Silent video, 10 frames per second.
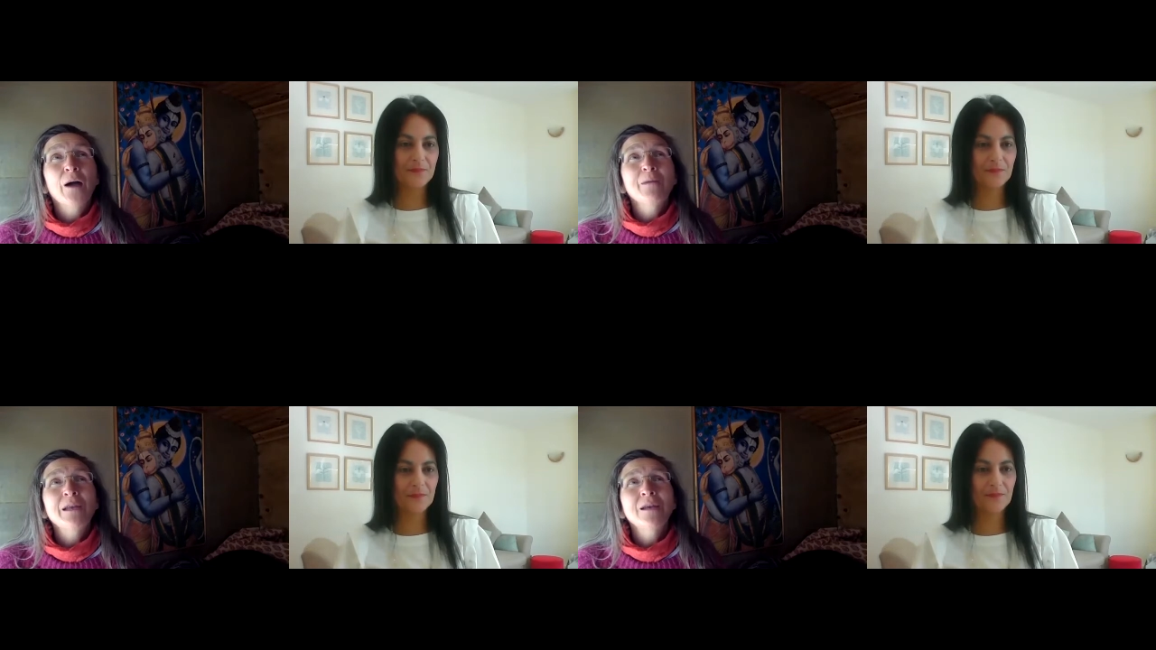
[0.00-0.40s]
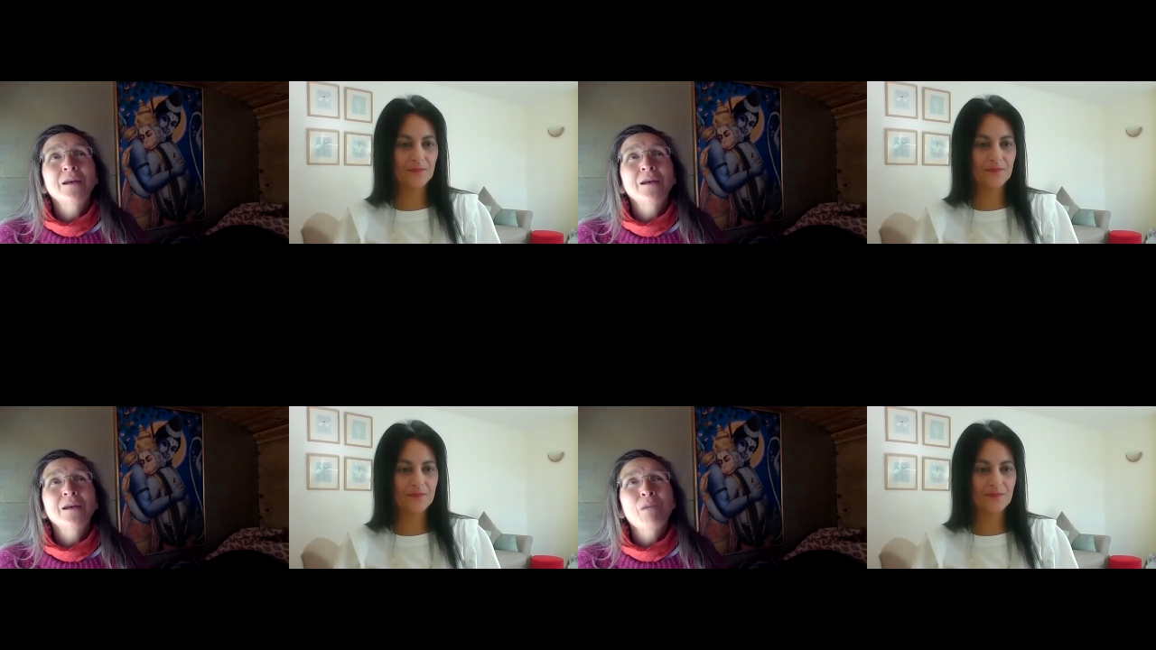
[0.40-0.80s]
Speaker 1: mean,
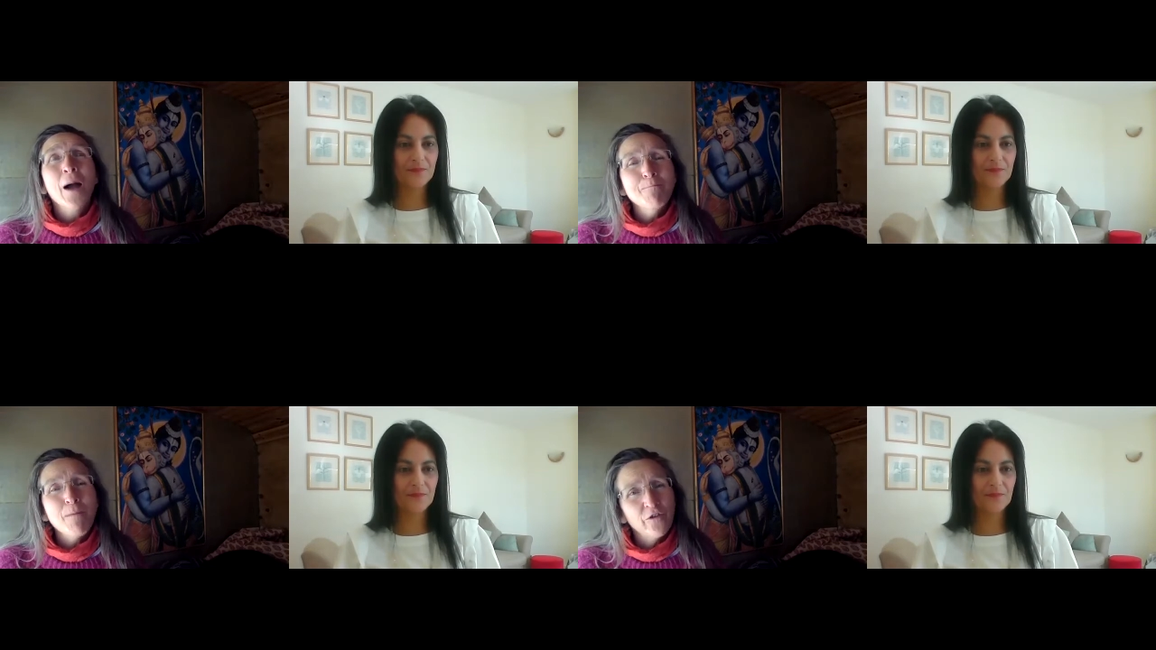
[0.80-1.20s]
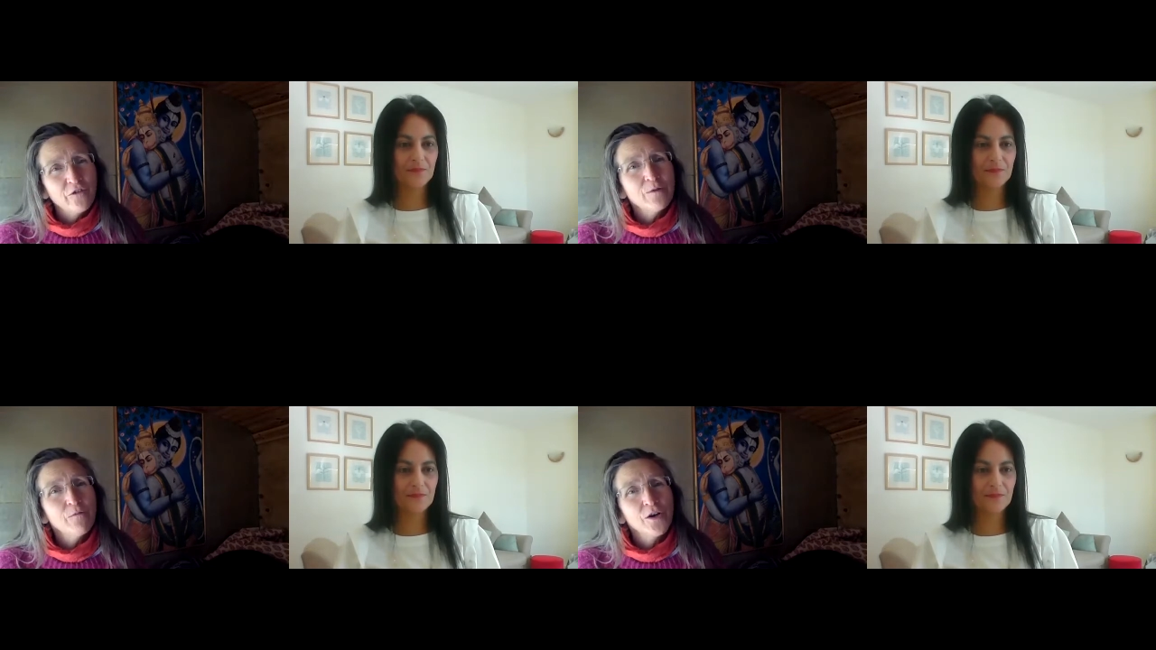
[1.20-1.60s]
I'm
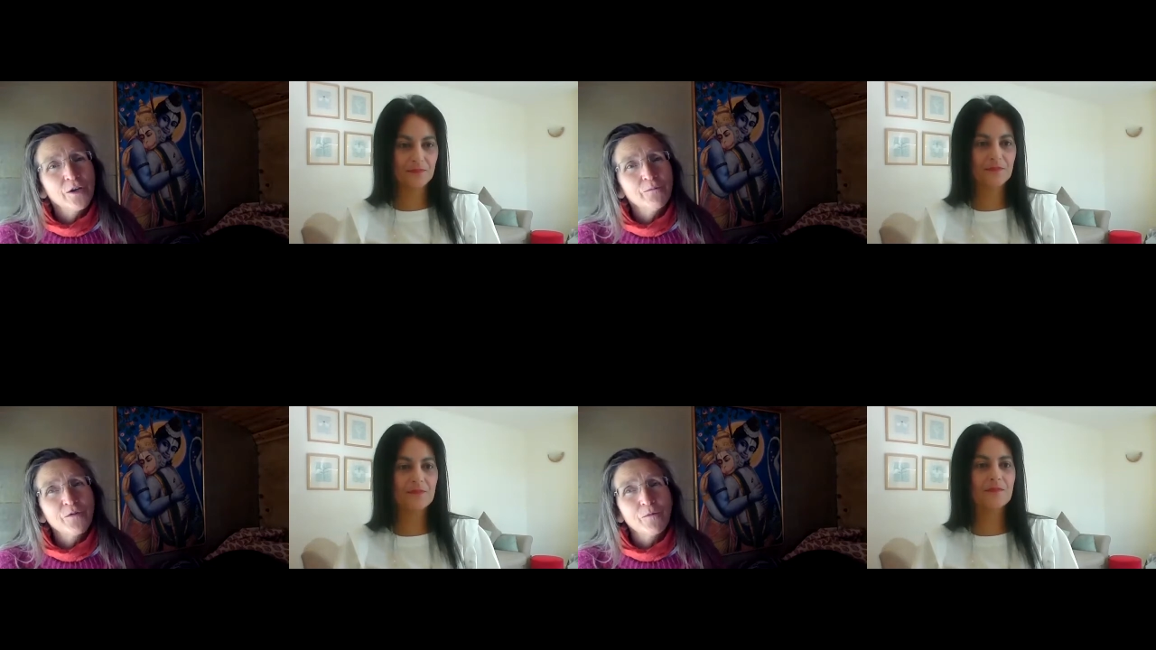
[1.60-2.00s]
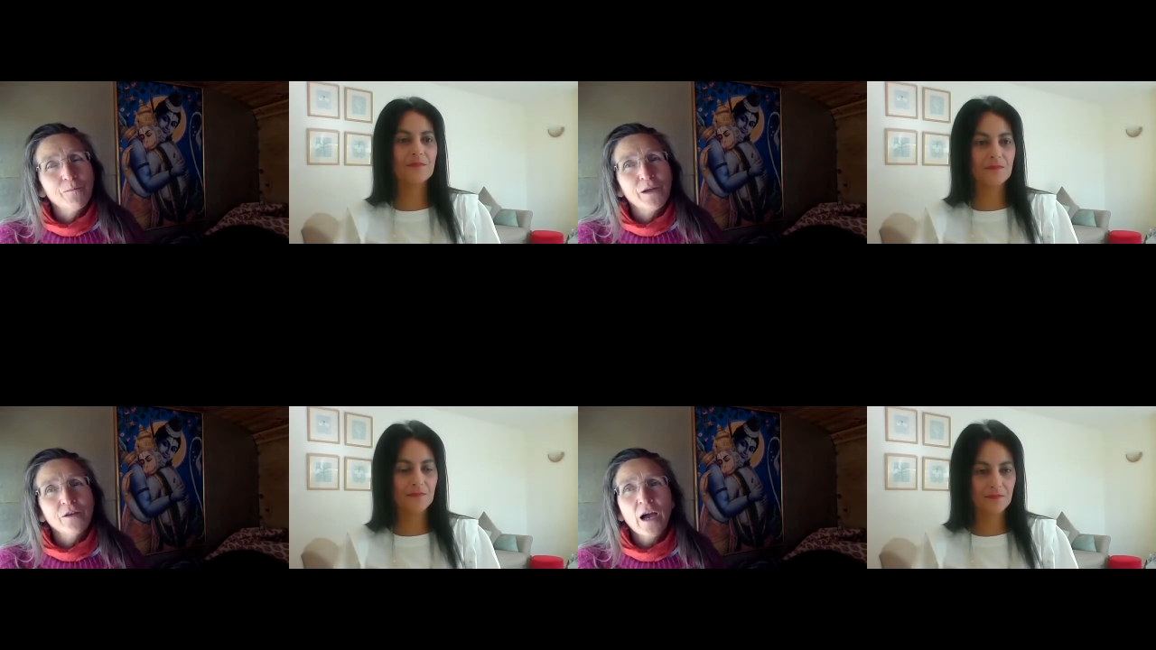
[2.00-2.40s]
mostly working with
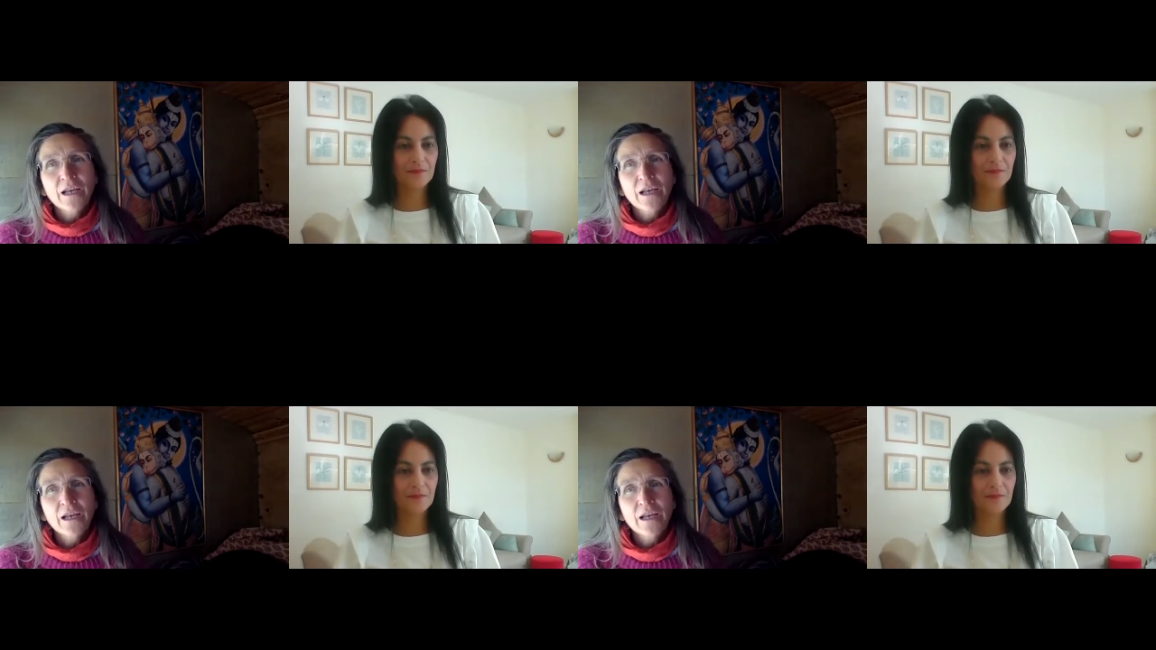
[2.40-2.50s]
women.